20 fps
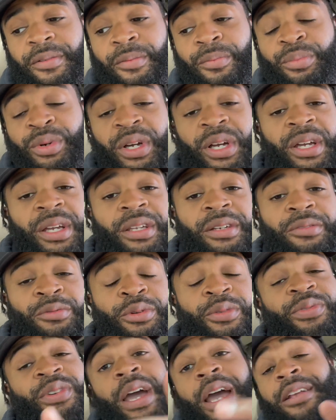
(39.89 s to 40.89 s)
But we're
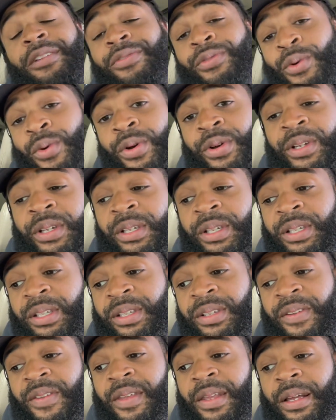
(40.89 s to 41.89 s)
fast forwarding it
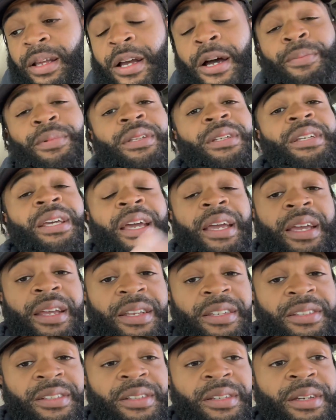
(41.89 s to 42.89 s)
a couple of
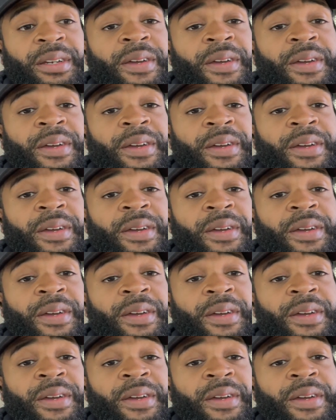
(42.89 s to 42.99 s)
days